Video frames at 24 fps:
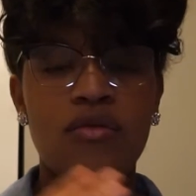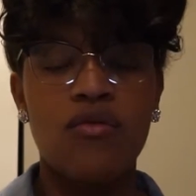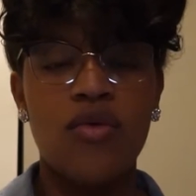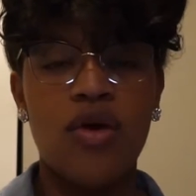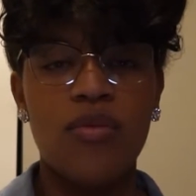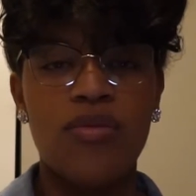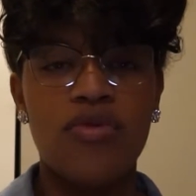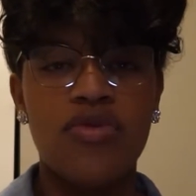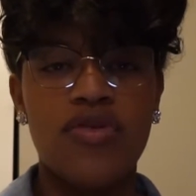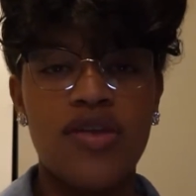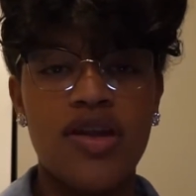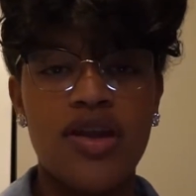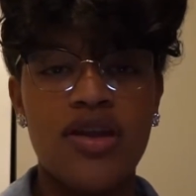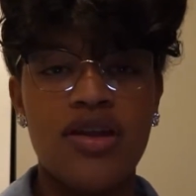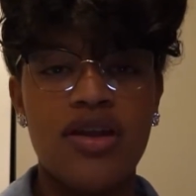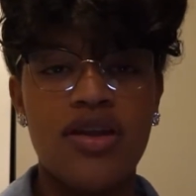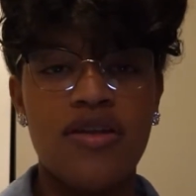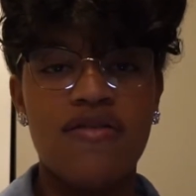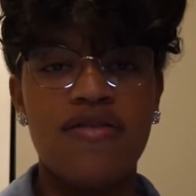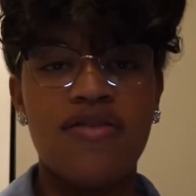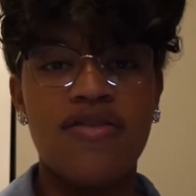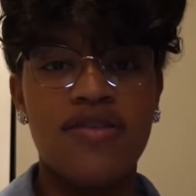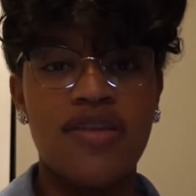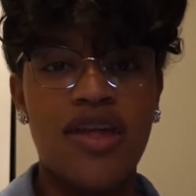
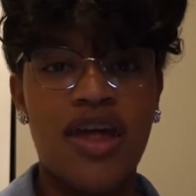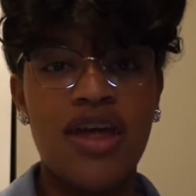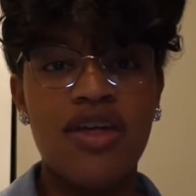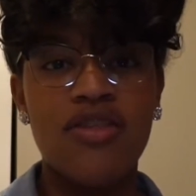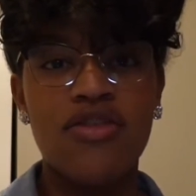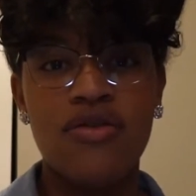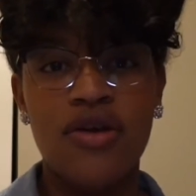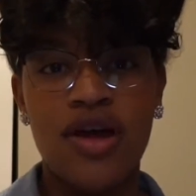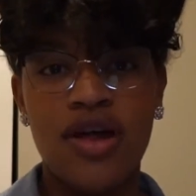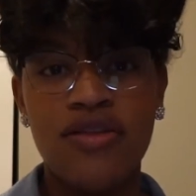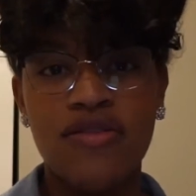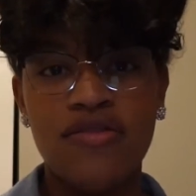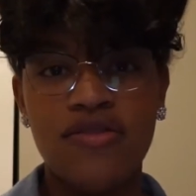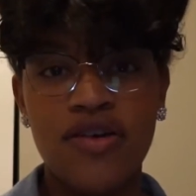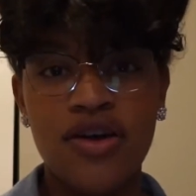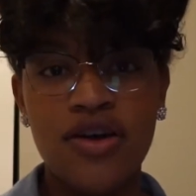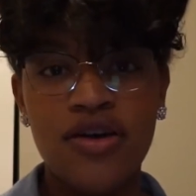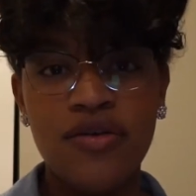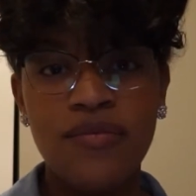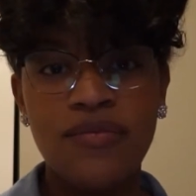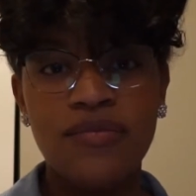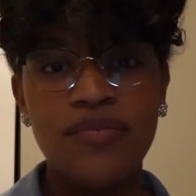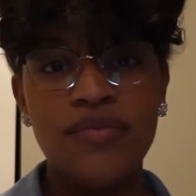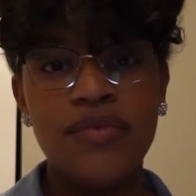representative state
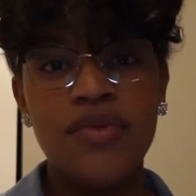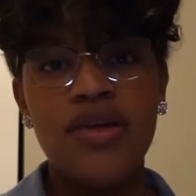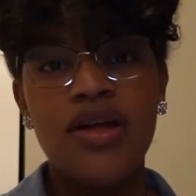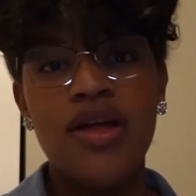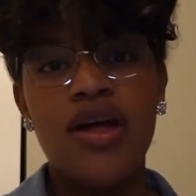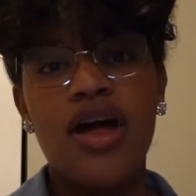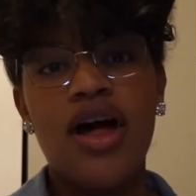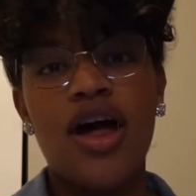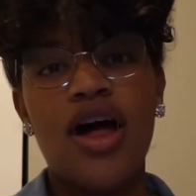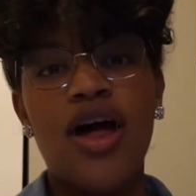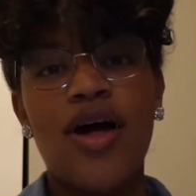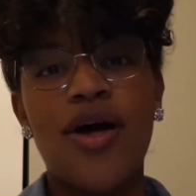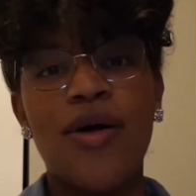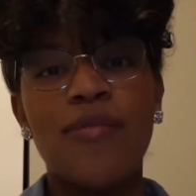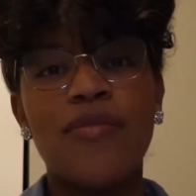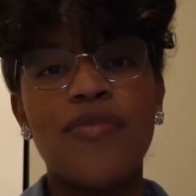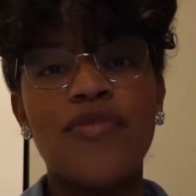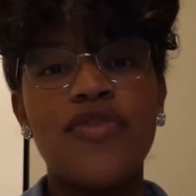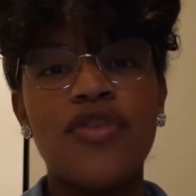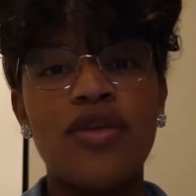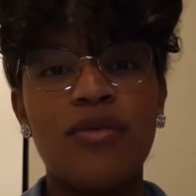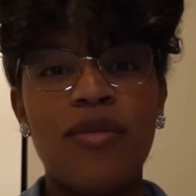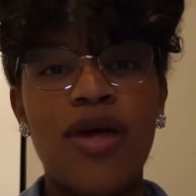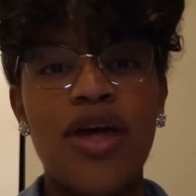transfer,
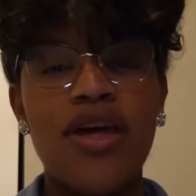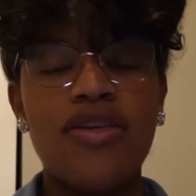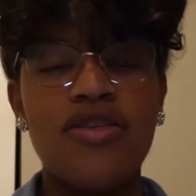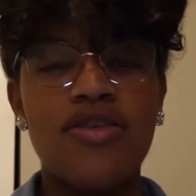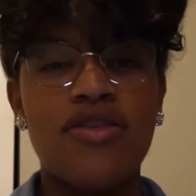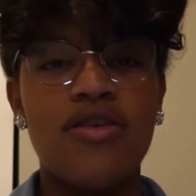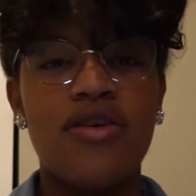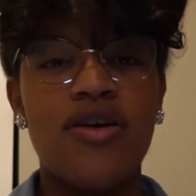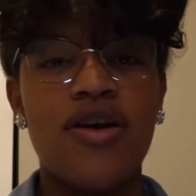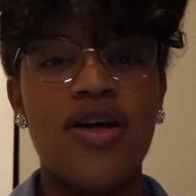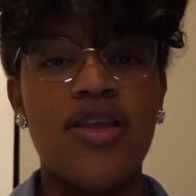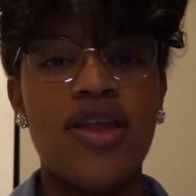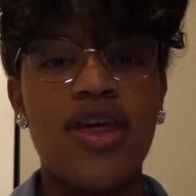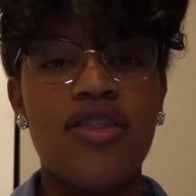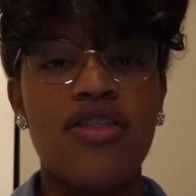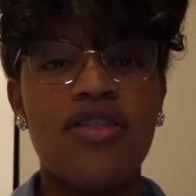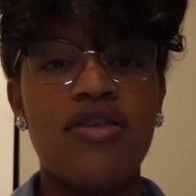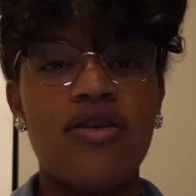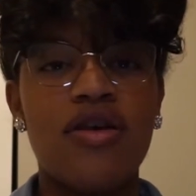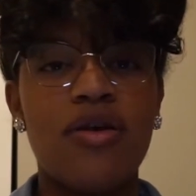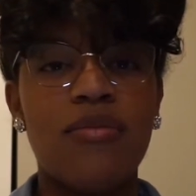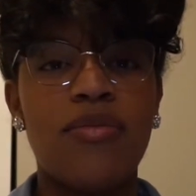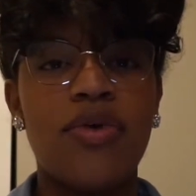to make sure that you are